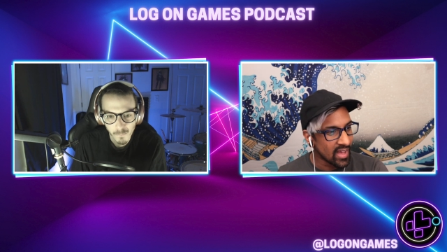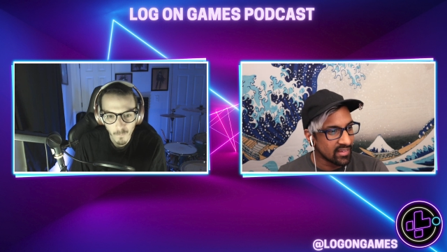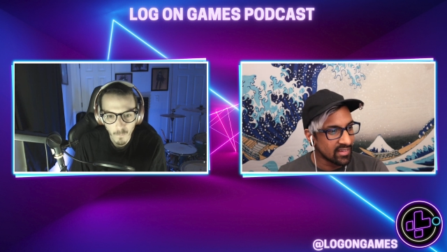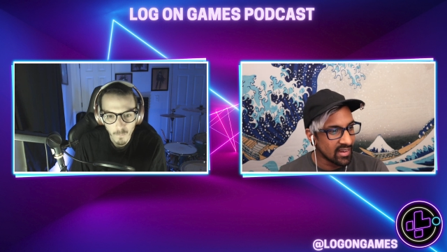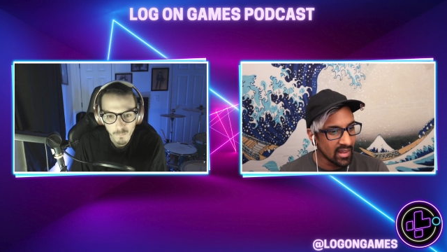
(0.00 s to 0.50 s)

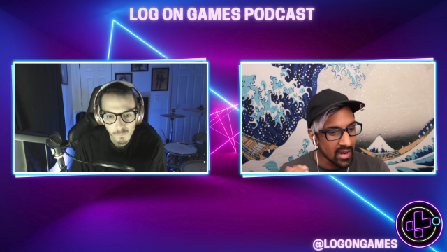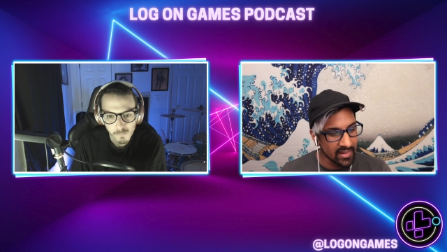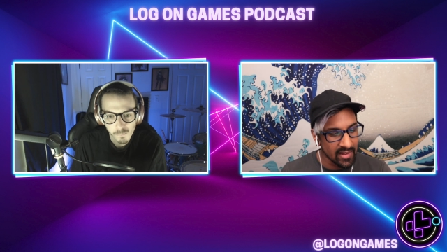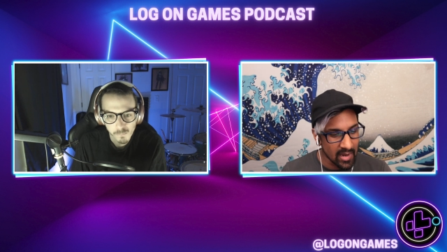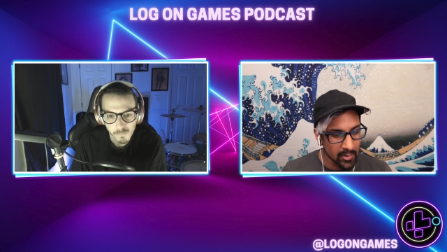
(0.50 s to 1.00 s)
Speaker 1: thoughts, and a lot of
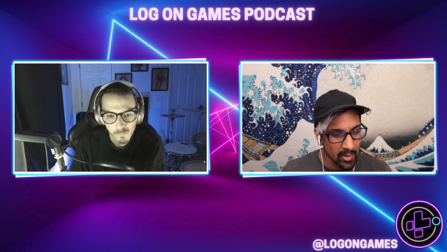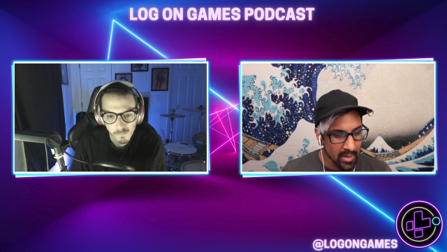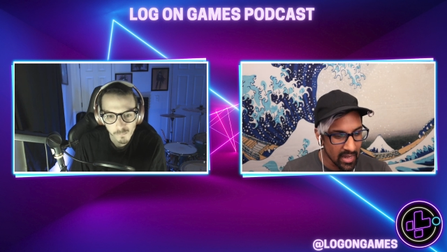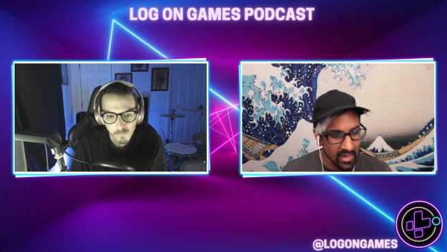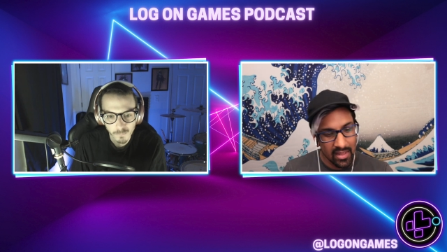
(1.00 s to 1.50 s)
times I'm
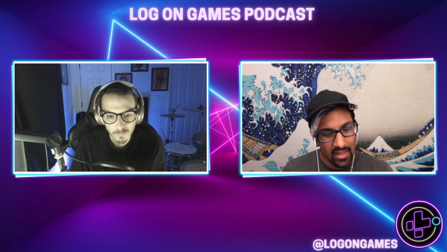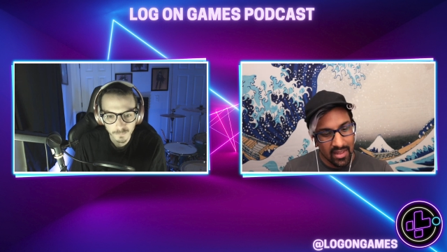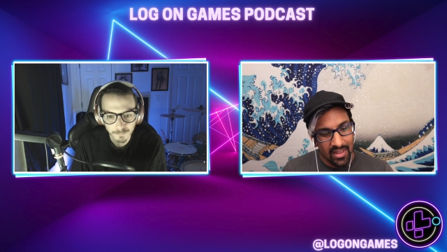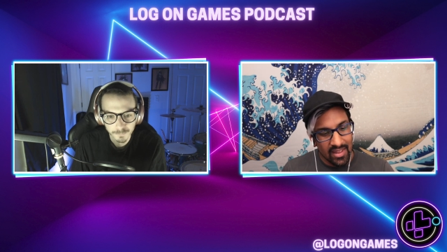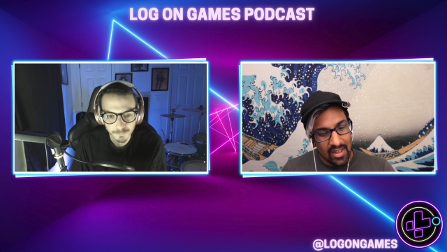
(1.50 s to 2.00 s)
like,
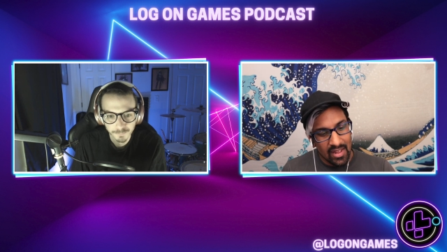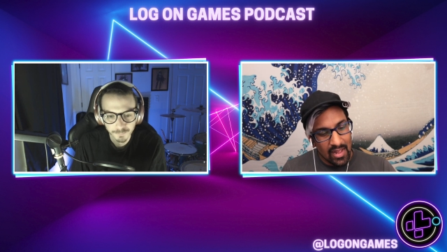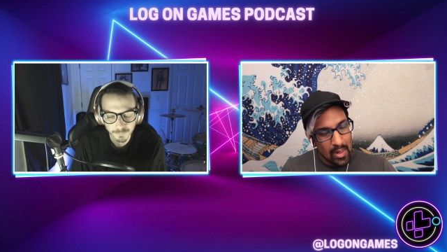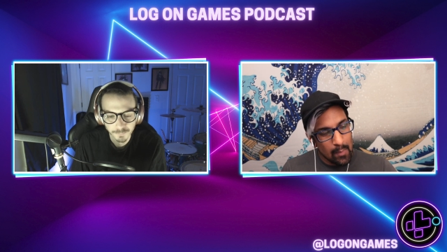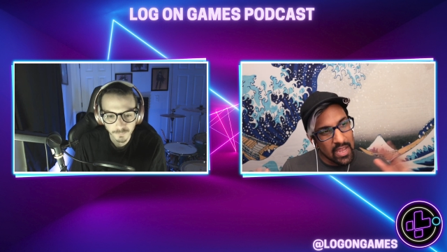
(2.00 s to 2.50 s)

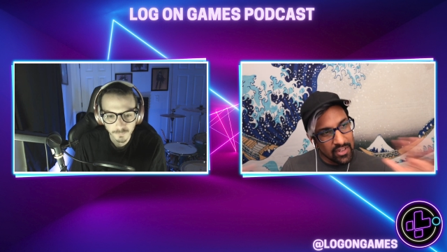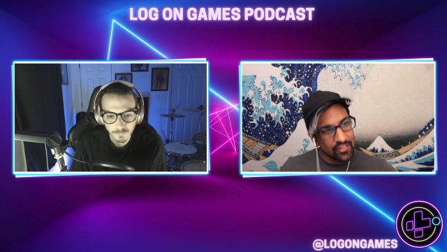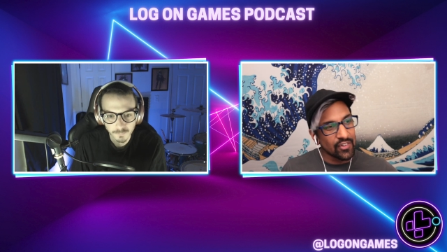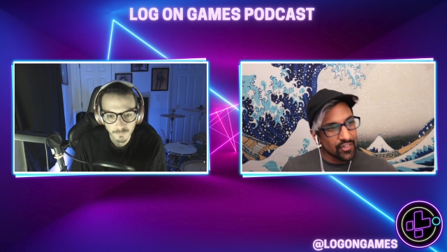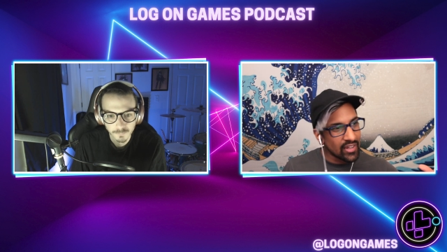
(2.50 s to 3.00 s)
pace
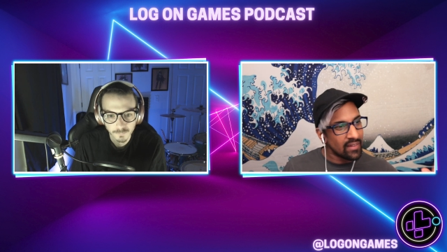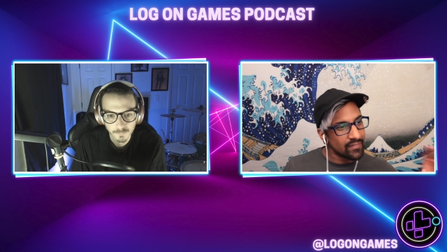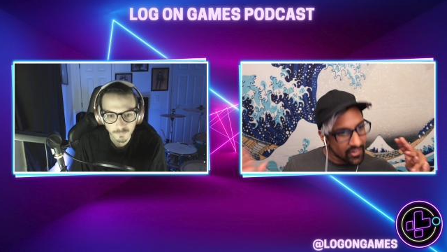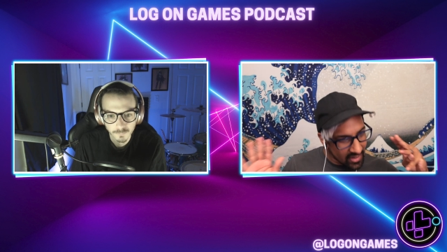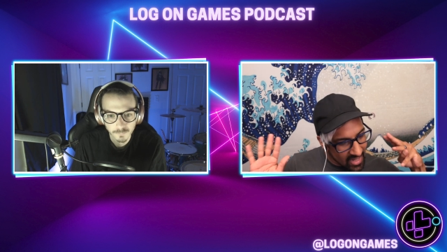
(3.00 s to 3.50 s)
yourself.
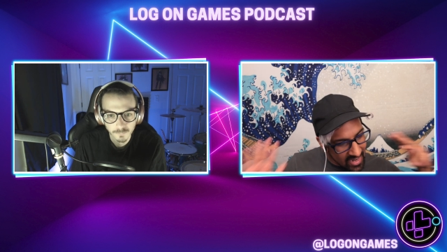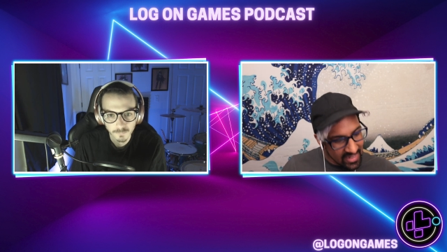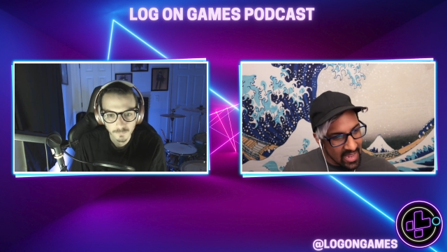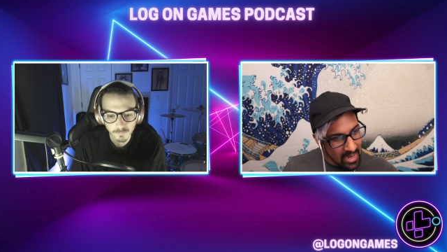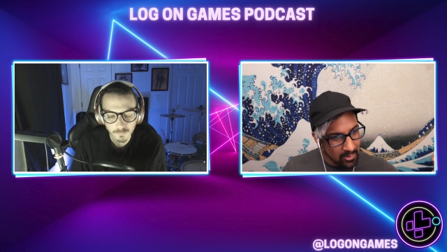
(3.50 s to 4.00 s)
There's a lot of
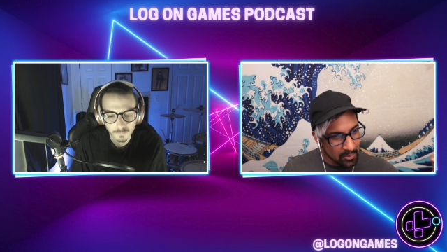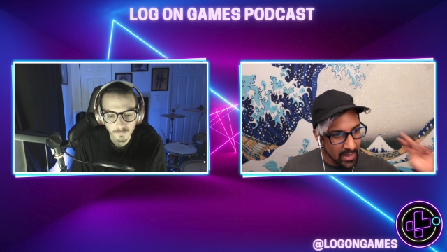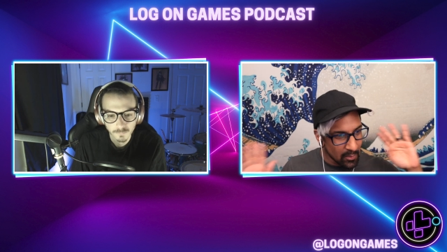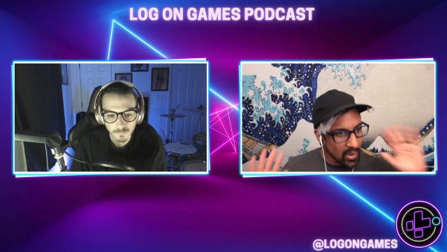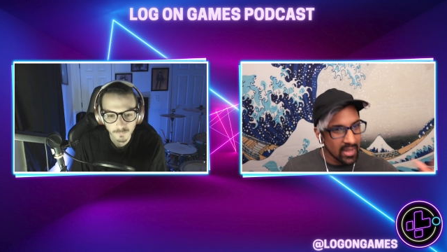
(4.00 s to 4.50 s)
games.
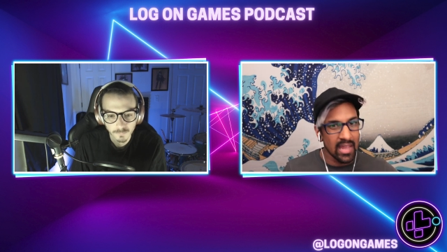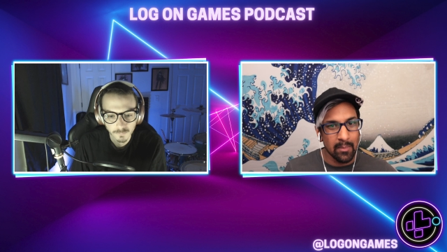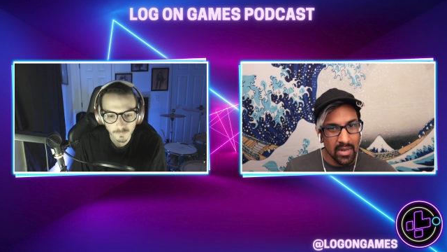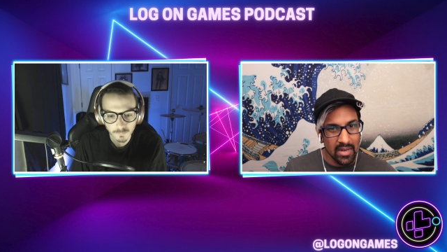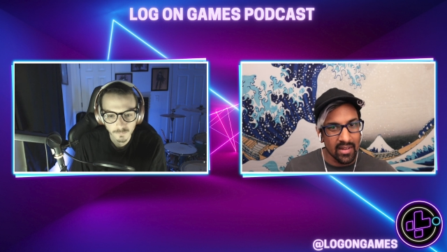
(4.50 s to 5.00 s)
Play one
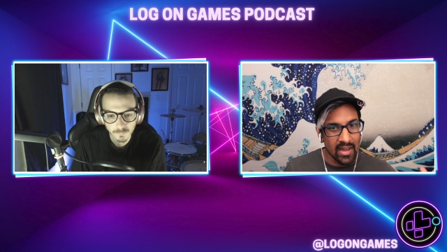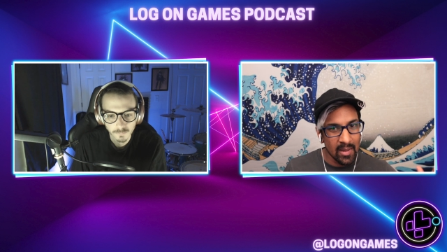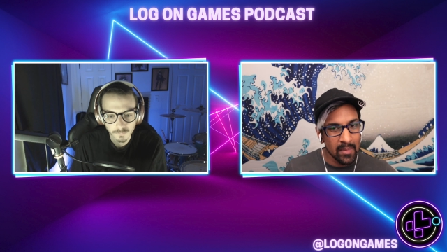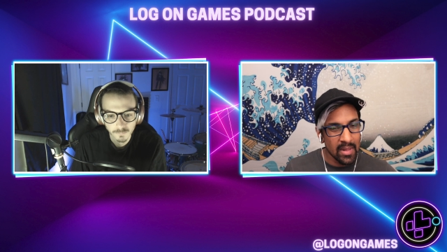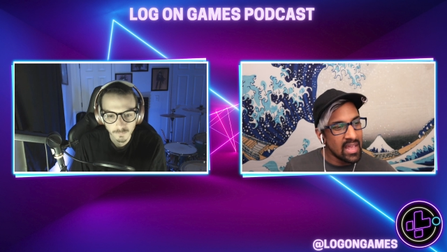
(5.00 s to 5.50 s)
game at a
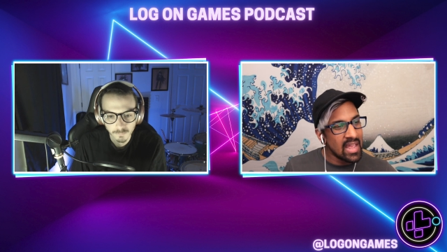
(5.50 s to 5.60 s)
time.